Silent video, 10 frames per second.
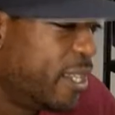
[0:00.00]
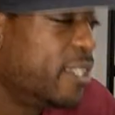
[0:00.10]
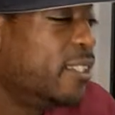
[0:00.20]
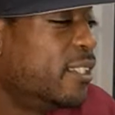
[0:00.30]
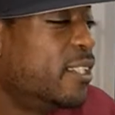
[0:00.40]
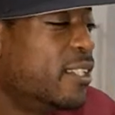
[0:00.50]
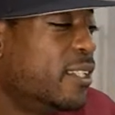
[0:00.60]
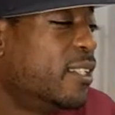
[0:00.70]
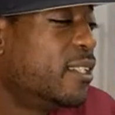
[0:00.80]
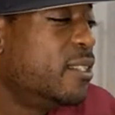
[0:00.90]
All right.
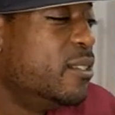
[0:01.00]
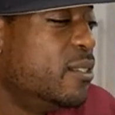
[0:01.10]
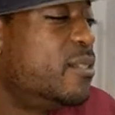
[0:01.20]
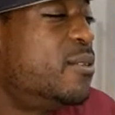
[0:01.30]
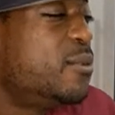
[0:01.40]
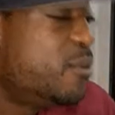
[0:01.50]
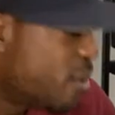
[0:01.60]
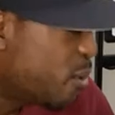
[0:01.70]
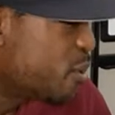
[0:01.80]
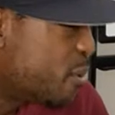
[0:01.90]
Do you know